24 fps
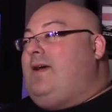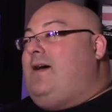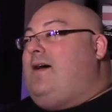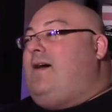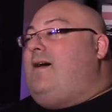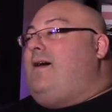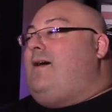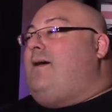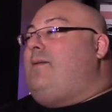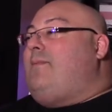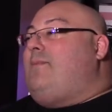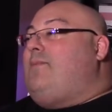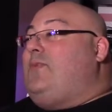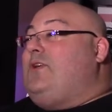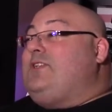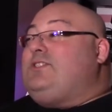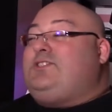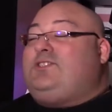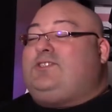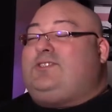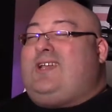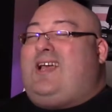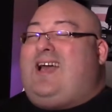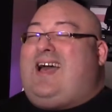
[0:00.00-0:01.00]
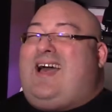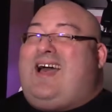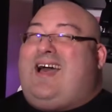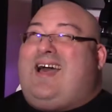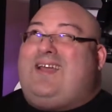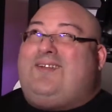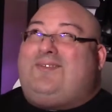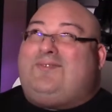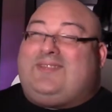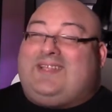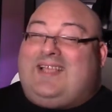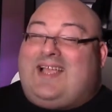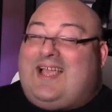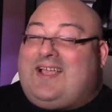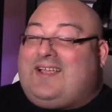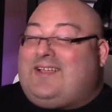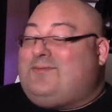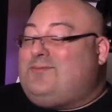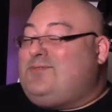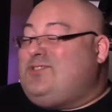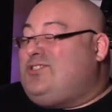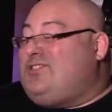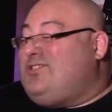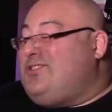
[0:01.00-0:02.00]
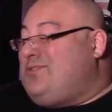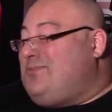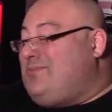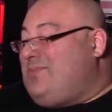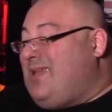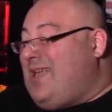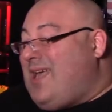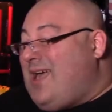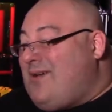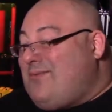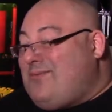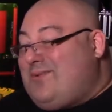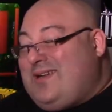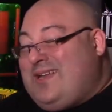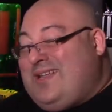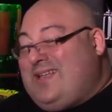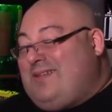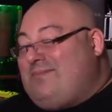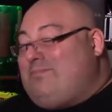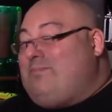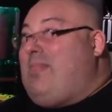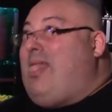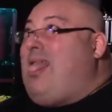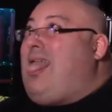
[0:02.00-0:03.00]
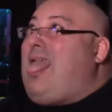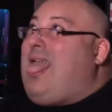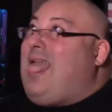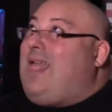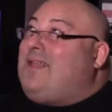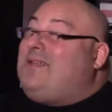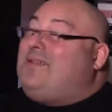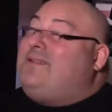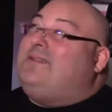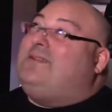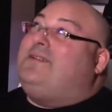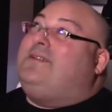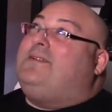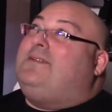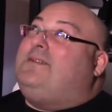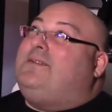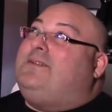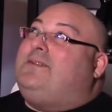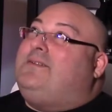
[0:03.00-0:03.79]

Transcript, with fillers: um, which I don't think I should be able to,